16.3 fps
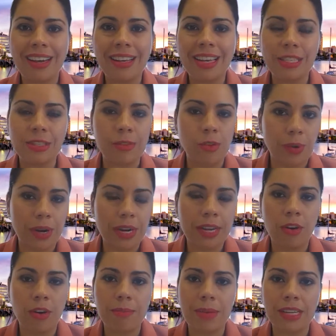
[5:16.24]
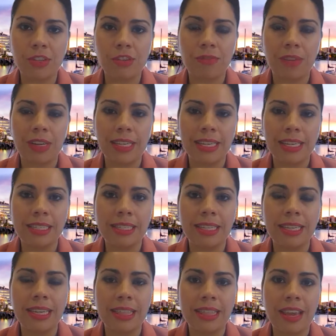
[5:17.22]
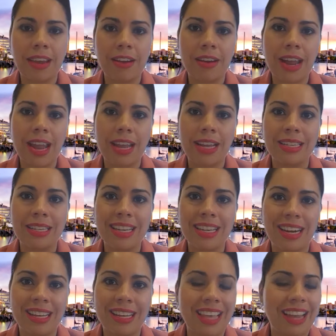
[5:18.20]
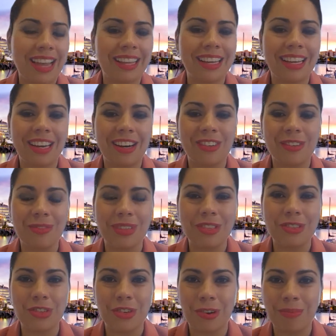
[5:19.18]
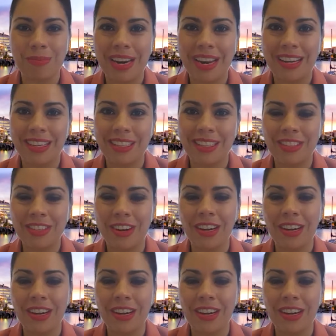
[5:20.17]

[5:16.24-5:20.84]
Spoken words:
It's already got match funding sitting there, and they can get on with the job now.